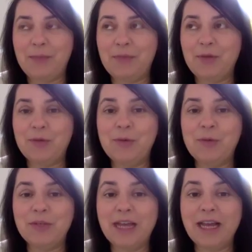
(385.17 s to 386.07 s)

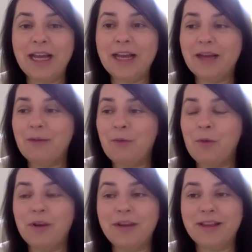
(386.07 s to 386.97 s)
So Taha,
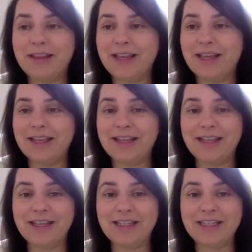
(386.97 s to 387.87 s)
one of the things
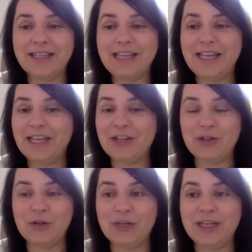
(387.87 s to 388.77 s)
that he has
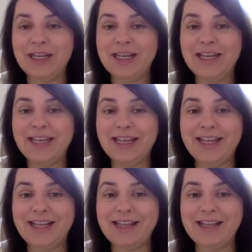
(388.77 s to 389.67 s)
done
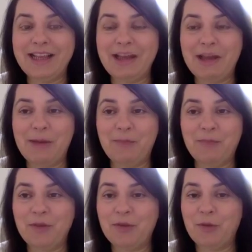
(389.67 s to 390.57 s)
is,
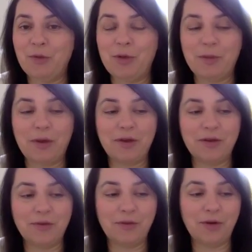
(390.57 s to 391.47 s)
so as part
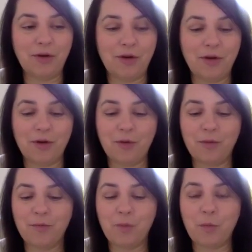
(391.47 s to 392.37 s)
of our
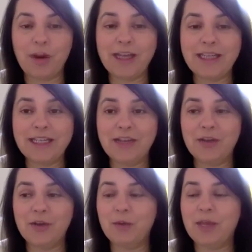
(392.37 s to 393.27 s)
working
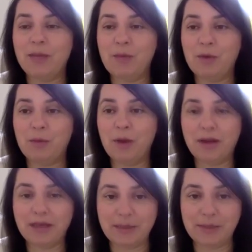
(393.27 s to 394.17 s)
together, we came up with a
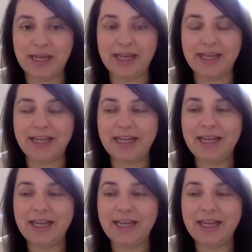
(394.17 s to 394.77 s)
marketing plan,